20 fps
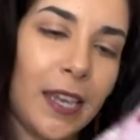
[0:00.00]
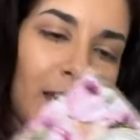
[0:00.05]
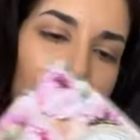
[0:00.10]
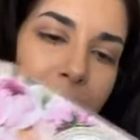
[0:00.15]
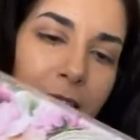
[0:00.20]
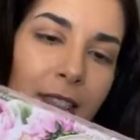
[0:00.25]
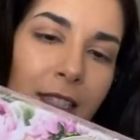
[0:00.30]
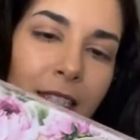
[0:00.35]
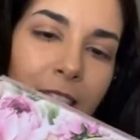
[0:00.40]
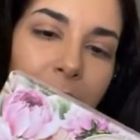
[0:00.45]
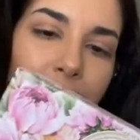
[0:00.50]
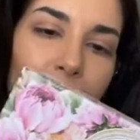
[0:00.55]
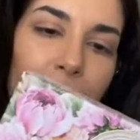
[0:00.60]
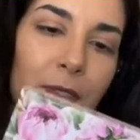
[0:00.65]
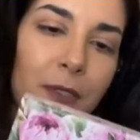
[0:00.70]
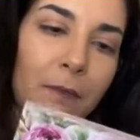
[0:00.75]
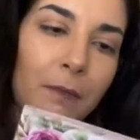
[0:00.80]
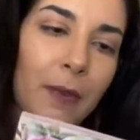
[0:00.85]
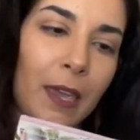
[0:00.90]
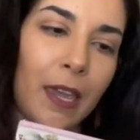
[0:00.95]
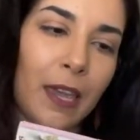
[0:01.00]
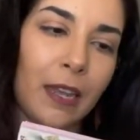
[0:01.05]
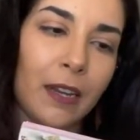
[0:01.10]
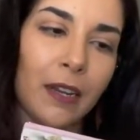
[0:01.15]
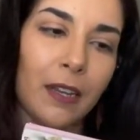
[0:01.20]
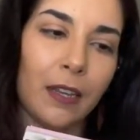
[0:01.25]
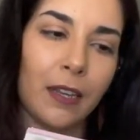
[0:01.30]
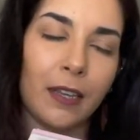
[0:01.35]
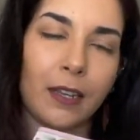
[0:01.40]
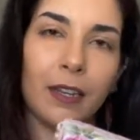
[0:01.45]
it says it was made
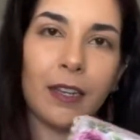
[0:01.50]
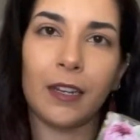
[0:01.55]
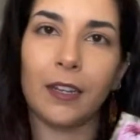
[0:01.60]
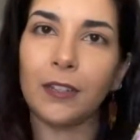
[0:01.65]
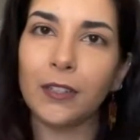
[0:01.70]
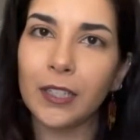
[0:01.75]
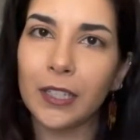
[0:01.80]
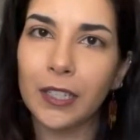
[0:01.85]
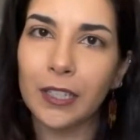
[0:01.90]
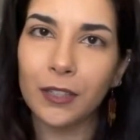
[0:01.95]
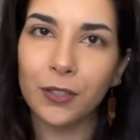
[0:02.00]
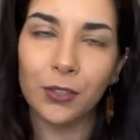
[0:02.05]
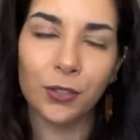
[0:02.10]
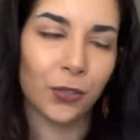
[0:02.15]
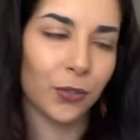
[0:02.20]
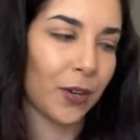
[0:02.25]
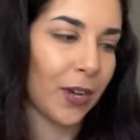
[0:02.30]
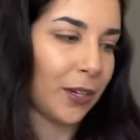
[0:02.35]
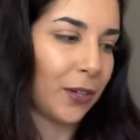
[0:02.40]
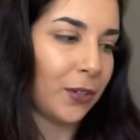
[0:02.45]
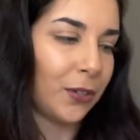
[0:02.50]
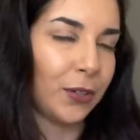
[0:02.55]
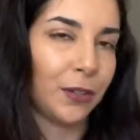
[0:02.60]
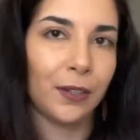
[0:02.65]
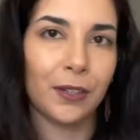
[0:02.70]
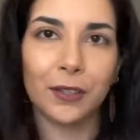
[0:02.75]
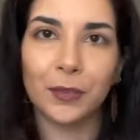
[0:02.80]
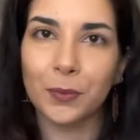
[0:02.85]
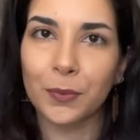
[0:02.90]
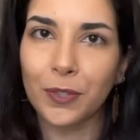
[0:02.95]
in Italy. So I don't know, it
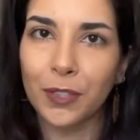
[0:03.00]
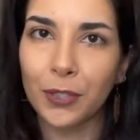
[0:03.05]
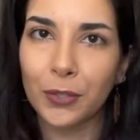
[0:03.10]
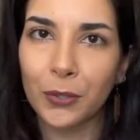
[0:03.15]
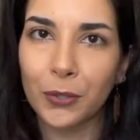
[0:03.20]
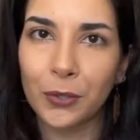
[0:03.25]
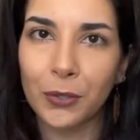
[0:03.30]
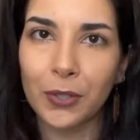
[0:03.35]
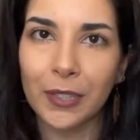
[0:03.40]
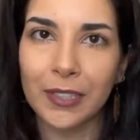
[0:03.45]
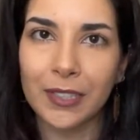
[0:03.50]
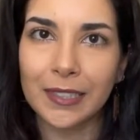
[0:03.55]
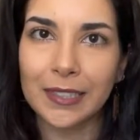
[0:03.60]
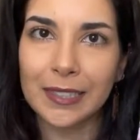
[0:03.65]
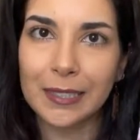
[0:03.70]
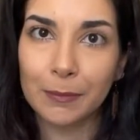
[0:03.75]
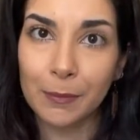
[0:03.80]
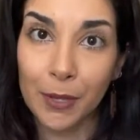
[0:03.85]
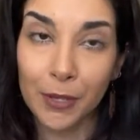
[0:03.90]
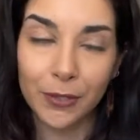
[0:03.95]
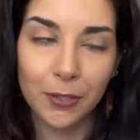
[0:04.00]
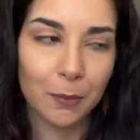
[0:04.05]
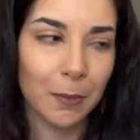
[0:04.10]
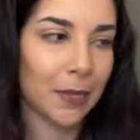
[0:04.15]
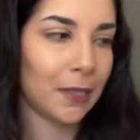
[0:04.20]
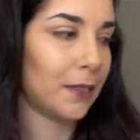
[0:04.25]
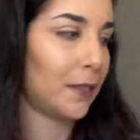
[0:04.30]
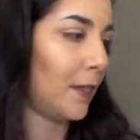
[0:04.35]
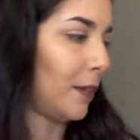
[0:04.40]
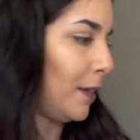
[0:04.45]
looks really cool and it smells
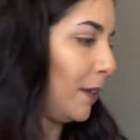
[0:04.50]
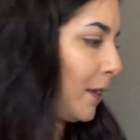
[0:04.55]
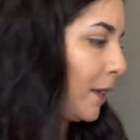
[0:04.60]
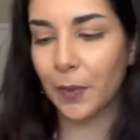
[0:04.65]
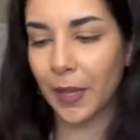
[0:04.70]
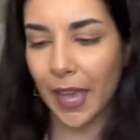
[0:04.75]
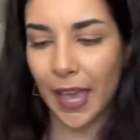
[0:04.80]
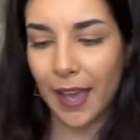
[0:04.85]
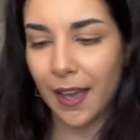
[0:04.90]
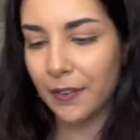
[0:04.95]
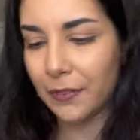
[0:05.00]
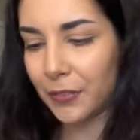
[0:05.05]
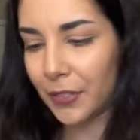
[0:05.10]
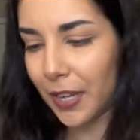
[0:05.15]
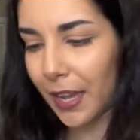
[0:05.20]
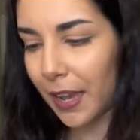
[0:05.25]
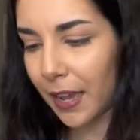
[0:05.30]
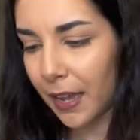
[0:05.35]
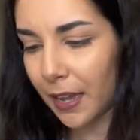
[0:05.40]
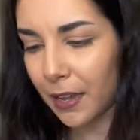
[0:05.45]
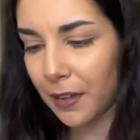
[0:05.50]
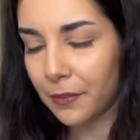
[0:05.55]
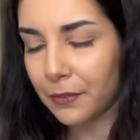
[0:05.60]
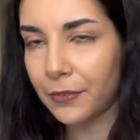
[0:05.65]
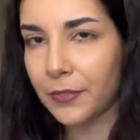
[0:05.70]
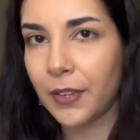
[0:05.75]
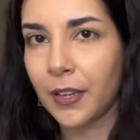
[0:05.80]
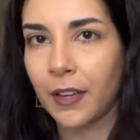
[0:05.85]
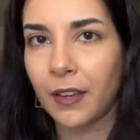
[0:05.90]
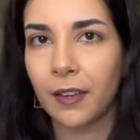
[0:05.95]
amazing. We have to have
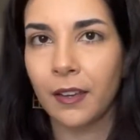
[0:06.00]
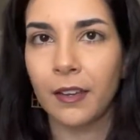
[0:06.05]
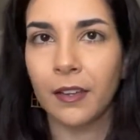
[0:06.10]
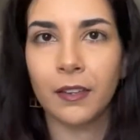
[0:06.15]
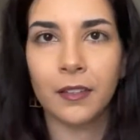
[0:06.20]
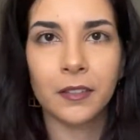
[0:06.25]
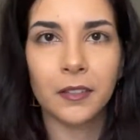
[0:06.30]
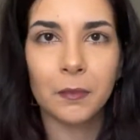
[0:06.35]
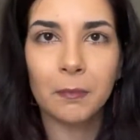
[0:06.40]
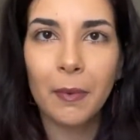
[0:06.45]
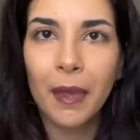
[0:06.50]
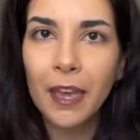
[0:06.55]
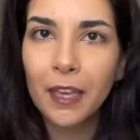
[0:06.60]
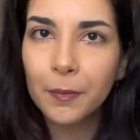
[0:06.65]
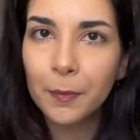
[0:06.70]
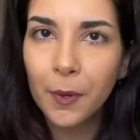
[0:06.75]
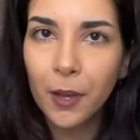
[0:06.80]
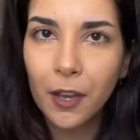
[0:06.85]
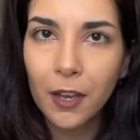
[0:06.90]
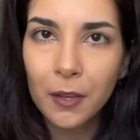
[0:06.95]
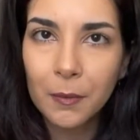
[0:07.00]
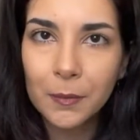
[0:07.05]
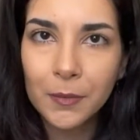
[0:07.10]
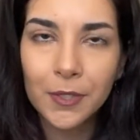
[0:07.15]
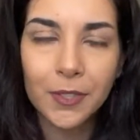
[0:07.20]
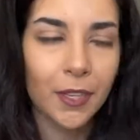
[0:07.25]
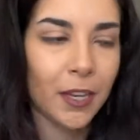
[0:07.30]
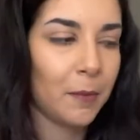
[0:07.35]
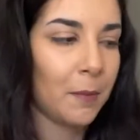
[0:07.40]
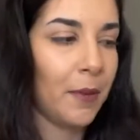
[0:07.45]
some bath bombs.
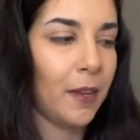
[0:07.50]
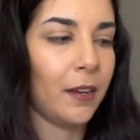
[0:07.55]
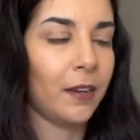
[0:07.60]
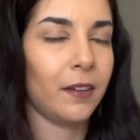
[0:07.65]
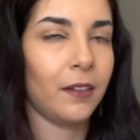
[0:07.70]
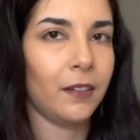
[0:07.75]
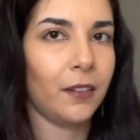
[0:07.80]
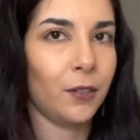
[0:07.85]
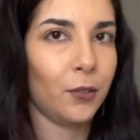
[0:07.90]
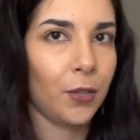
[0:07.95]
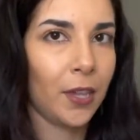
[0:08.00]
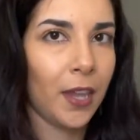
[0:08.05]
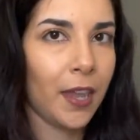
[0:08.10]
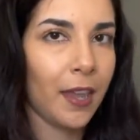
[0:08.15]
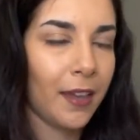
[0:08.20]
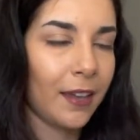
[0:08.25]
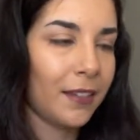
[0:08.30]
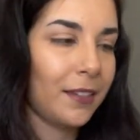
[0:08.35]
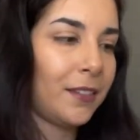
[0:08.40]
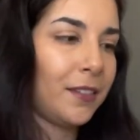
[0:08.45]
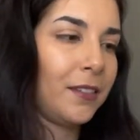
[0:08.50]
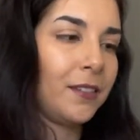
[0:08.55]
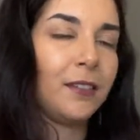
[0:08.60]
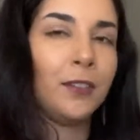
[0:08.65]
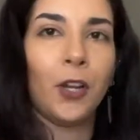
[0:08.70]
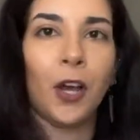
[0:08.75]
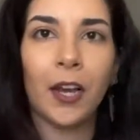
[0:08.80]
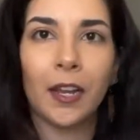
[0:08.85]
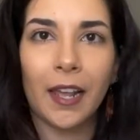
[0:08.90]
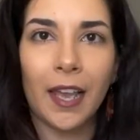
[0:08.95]
I mean, you can't
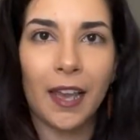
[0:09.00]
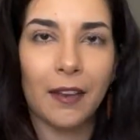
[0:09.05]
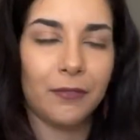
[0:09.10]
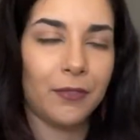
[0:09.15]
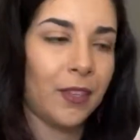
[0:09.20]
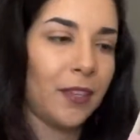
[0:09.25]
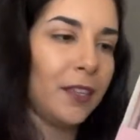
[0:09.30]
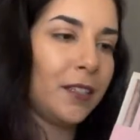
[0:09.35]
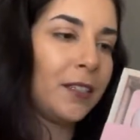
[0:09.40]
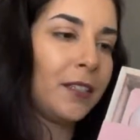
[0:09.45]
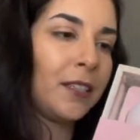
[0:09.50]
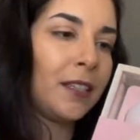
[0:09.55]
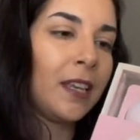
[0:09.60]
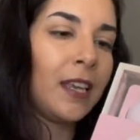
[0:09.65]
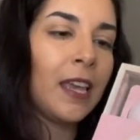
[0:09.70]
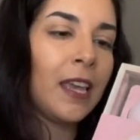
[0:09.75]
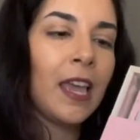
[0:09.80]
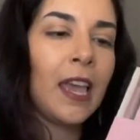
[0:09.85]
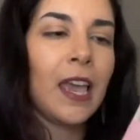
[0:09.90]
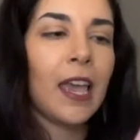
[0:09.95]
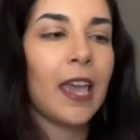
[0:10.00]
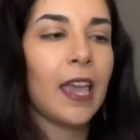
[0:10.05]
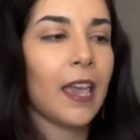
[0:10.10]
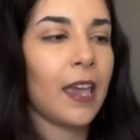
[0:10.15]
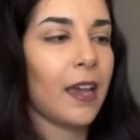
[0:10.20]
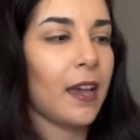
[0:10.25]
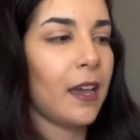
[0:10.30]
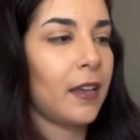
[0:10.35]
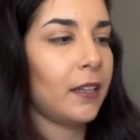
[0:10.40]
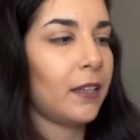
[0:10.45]
not have this.
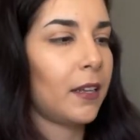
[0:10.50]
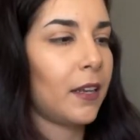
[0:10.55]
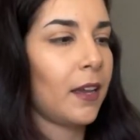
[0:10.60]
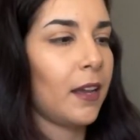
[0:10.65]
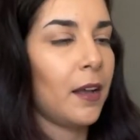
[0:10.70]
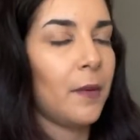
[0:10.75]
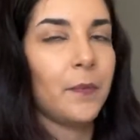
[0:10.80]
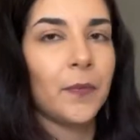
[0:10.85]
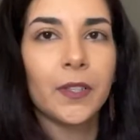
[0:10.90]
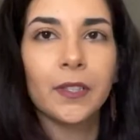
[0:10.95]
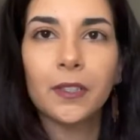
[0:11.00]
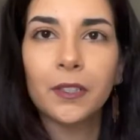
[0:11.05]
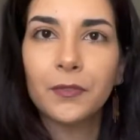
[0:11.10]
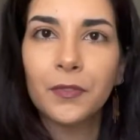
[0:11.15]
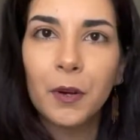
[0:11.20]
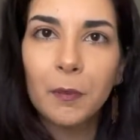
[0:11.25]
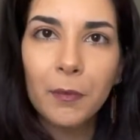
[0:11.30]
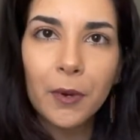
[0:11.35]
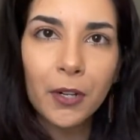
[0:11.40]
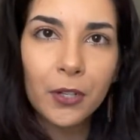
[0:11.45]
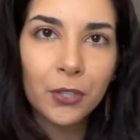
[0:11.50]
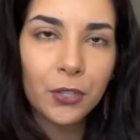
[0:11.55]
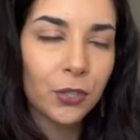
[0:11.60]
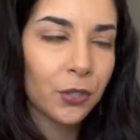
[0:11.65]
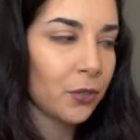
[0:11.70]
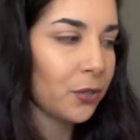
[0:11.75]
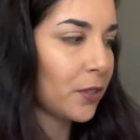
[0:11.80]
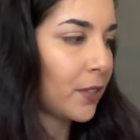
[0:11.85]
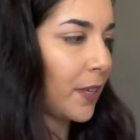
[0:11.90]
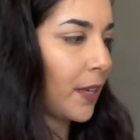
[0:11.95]
And this is from
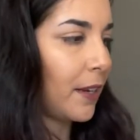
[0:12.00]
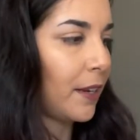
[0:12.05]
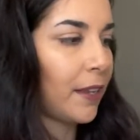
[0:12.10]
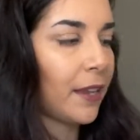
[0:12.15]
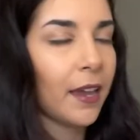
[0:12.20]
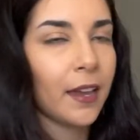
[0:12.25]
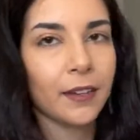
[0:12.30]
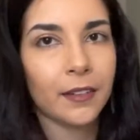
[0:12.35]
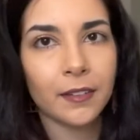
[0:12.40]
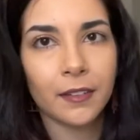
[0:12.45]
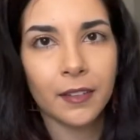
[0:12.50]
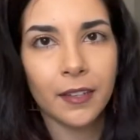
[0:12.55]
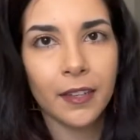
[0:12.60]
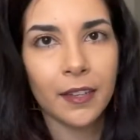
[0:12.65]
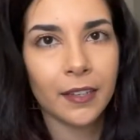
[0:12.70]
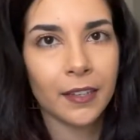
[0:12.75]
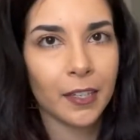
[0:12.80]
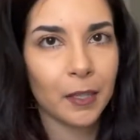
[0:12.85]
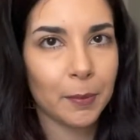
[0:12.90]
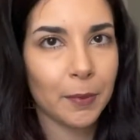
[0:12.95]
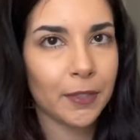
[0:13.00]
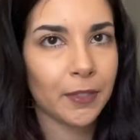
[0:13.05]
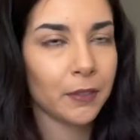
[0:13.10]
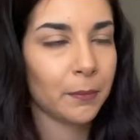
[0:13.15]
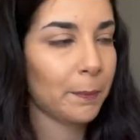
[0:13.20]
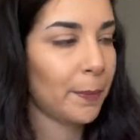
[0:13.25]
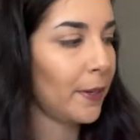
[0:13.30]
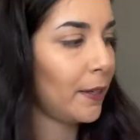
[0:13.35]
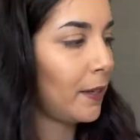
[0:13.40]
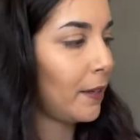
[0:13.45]
Marshall's, and again, keeping the
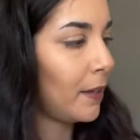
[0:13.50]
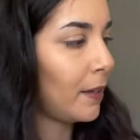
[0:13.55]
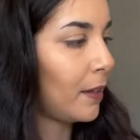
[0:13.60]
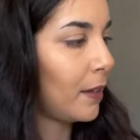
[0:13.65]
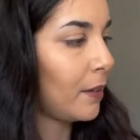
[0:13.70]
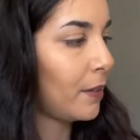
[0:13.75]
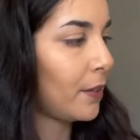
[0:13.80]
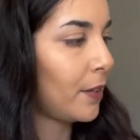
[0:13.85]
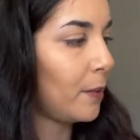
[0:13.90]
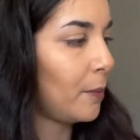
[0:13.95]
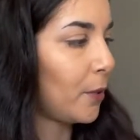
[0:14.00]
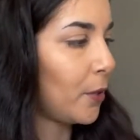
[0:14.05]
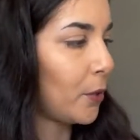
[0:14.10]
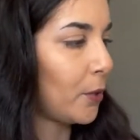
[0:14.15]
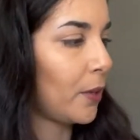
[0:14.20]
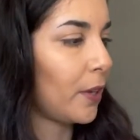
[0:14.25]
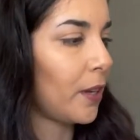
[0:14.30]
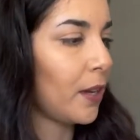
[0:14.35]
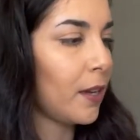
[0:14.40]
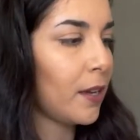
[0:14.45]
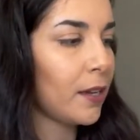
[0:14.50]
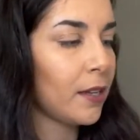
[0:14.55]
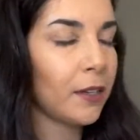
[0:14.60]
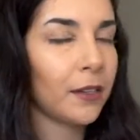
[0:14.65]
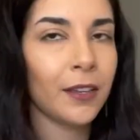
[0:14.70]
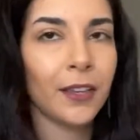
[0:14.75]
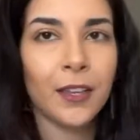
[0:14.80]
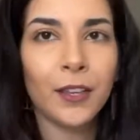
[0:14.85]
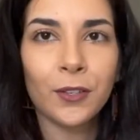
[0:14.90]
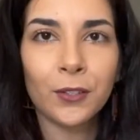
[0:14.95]
pink theme going on.
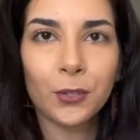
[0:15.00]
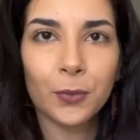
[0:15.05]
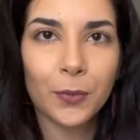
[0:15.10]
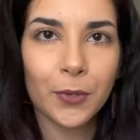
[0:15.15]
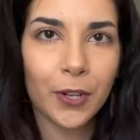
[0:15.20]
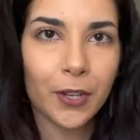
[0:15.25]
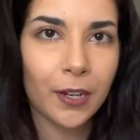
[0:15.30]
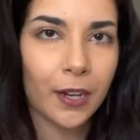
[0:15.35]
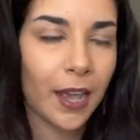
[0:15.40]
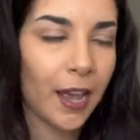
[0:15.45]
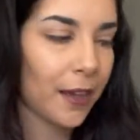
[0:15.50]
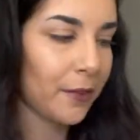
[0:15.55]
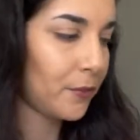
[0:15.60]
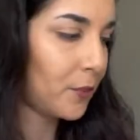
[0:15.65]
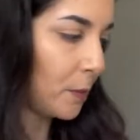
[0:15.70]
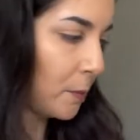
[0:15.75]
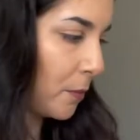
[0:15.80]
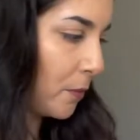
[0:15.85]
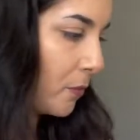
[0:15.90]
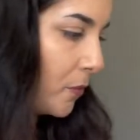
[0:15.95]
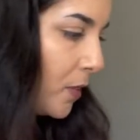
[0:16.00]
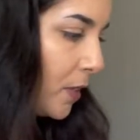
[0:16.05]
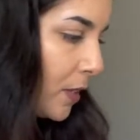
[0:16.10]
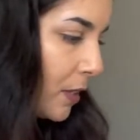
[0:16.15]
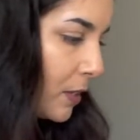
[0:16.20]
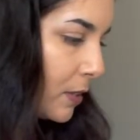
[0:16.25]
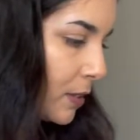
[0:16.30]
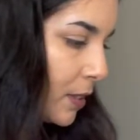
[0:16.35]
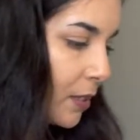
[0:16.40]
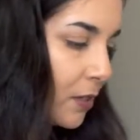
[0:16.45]
So we're gonna have some of
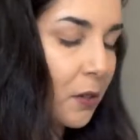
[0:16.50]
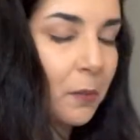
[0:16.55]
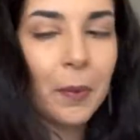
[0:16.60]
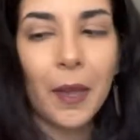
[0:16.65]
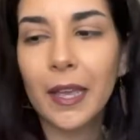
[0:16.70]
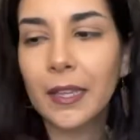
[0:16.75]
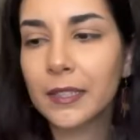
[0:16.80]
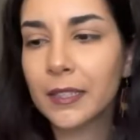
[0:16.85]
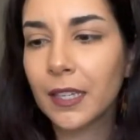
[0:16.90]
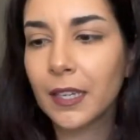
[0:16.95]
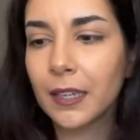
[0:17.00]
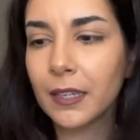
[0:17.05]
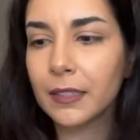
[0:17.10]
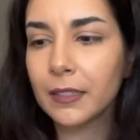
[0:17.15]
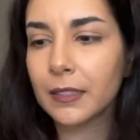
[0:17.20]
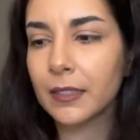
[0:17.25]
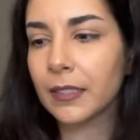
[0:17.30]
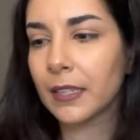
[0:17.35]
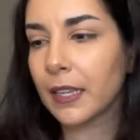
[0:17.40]
these in our basket.